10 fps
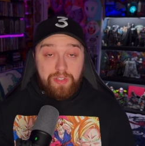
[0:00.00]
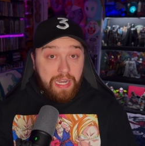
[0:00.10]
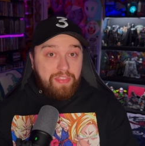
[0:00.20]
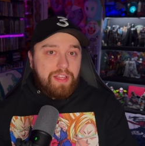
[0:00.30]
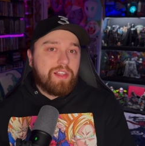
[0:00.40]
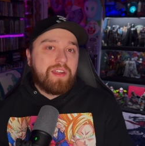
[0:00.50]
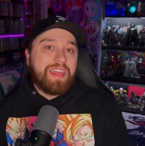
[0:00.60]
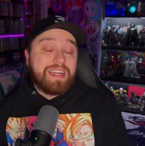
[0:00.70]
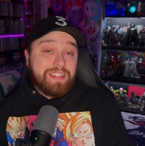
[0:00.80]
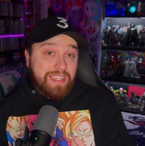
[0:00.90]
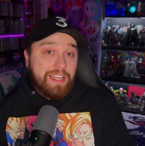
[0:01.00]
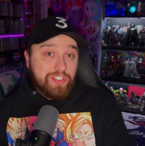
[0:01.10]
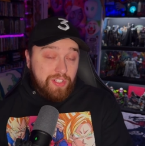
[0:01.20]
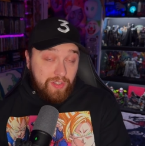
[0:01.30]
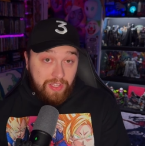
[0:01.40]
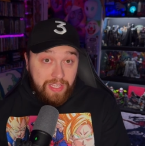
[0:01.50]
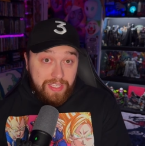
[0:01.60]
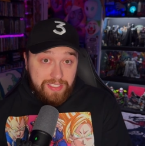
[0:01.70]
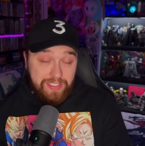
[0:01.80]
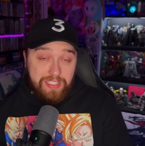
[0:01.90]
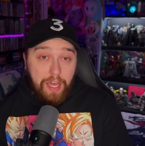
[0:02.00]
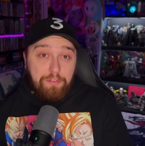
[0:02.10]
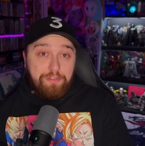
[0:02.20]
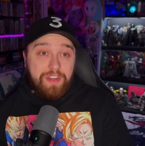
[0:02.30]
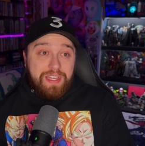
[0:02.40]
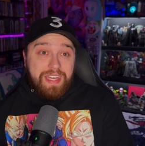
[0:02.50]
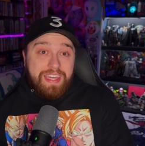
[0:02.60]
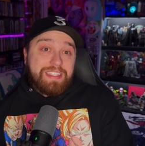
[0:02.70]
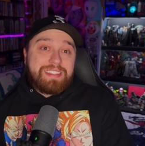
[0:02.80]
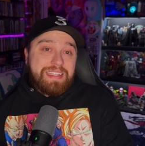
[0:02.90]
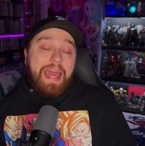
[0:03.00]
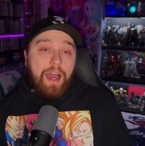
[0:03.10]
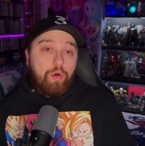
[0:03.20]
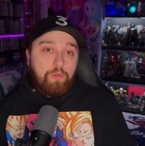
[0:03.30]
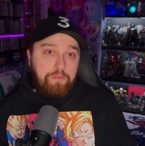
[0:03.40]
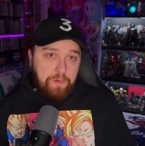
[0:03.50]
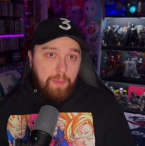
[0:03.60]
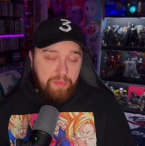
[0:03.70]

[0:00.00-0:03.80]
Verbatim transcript: And I think a lot of that intentional stuff is now from the